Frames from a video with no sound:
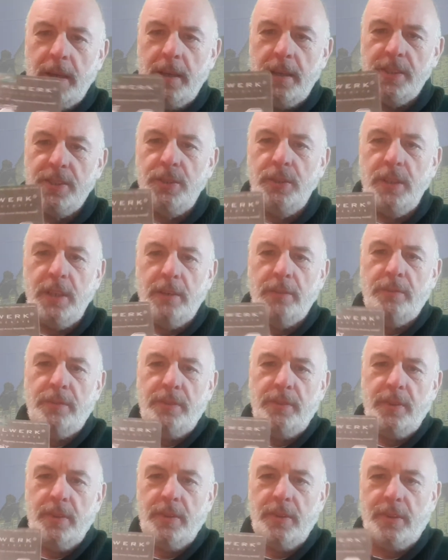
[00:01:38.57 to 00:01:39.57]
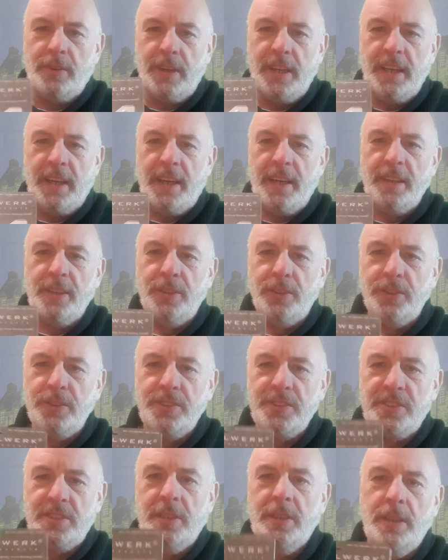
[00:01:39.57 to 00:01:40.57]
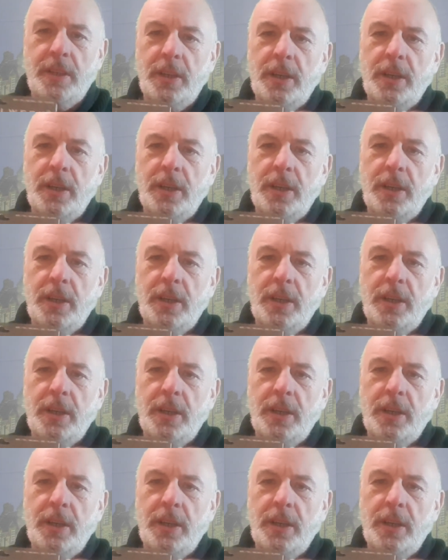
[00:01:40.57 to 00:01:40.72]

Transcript: So you have right angles,